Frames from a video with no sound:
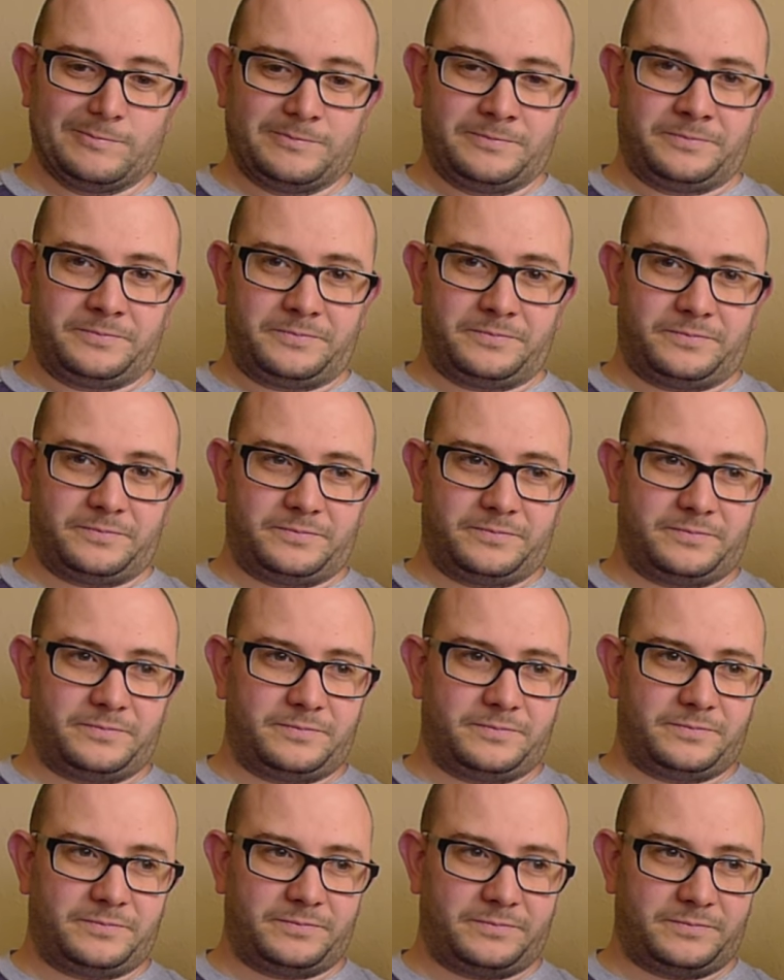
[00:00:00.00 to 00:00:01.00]

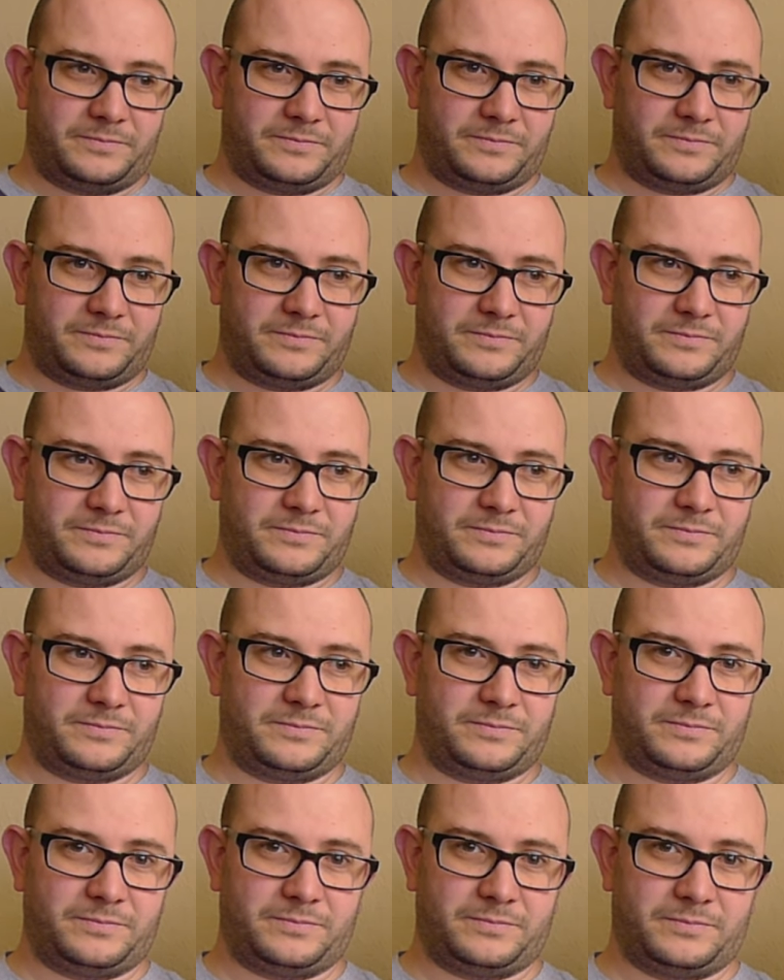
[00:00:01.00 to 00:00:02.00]

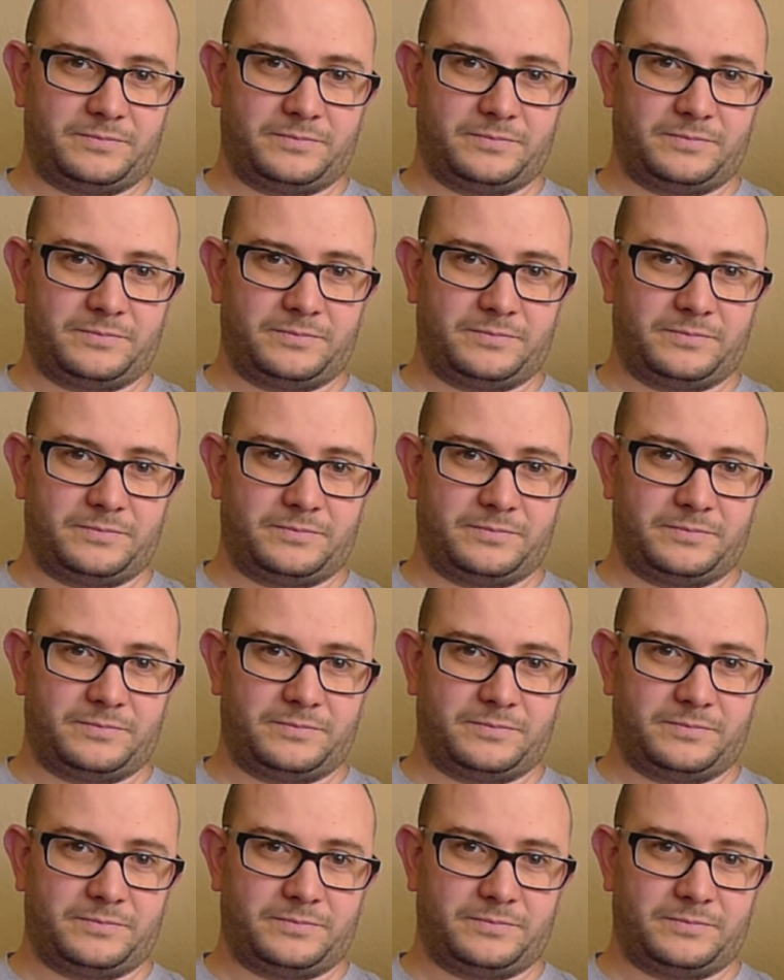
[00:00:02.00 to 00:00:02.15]
(silent)